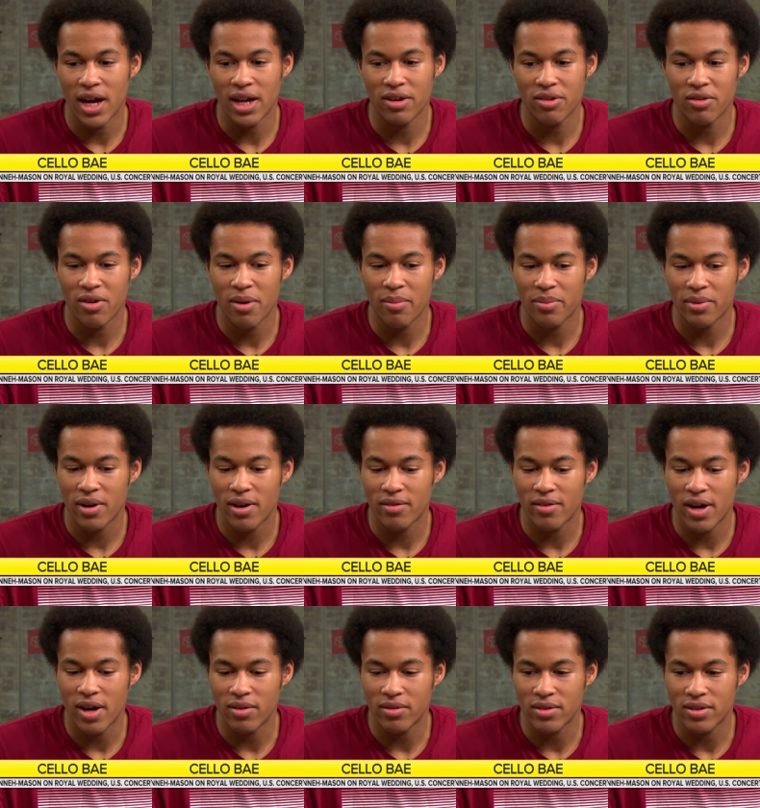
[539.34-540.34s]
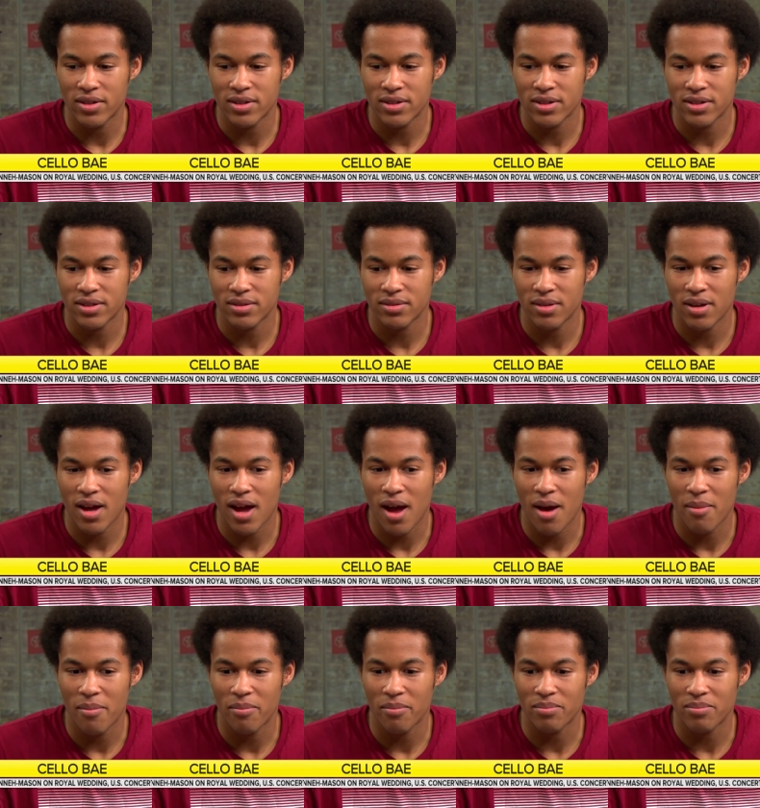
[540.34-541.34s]
I grew up around
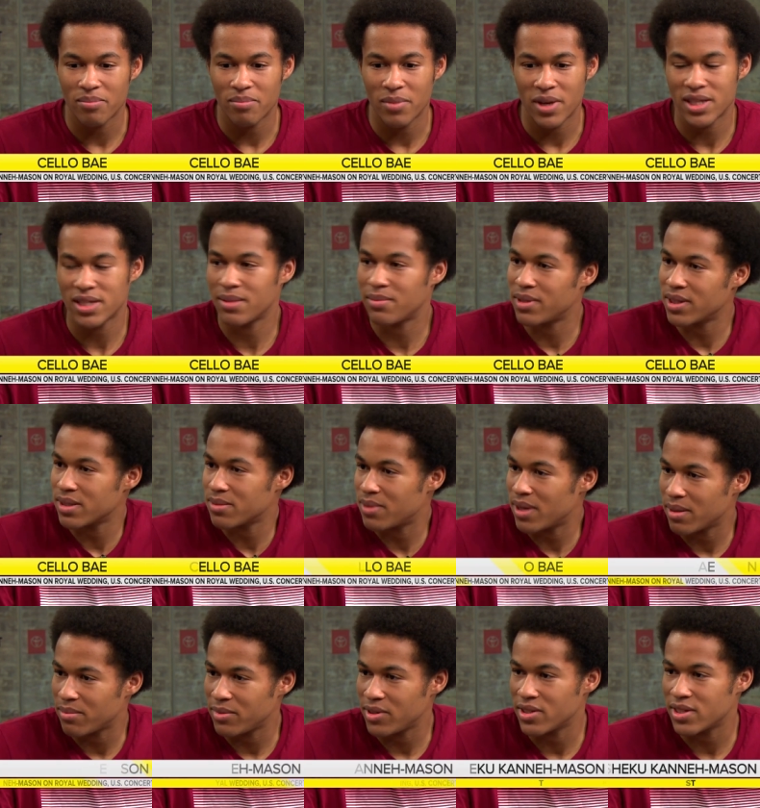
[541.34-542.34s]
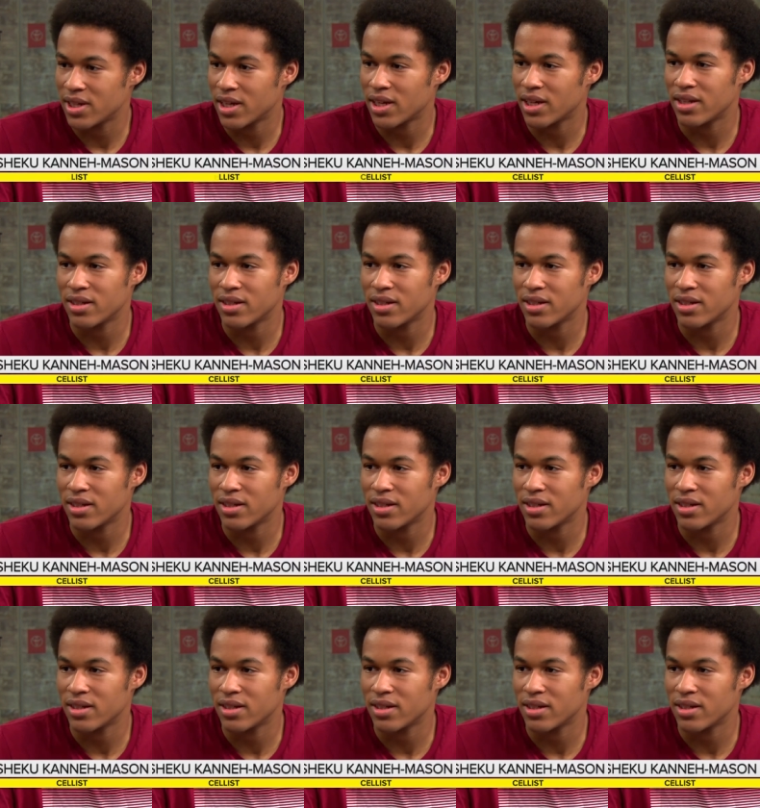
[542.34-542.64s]
my siblings playing music,